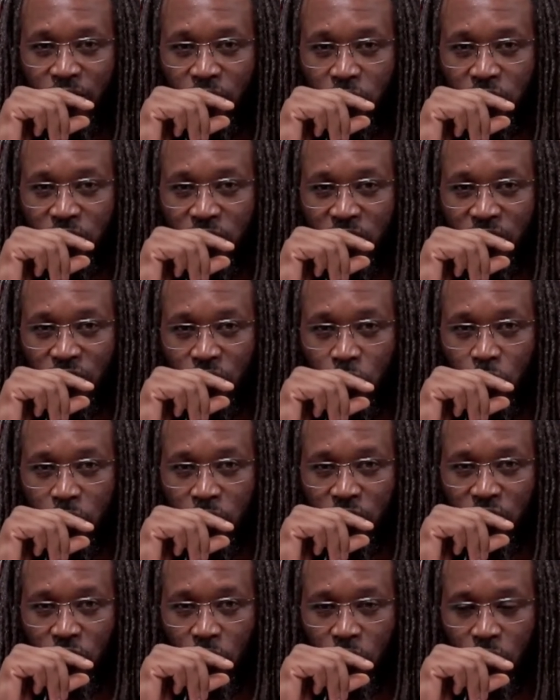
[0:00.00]
Those things are going
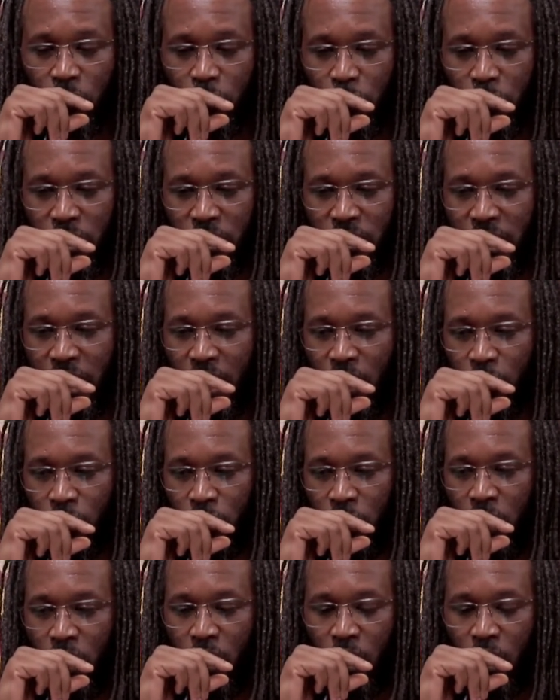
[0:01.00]
to start to break down.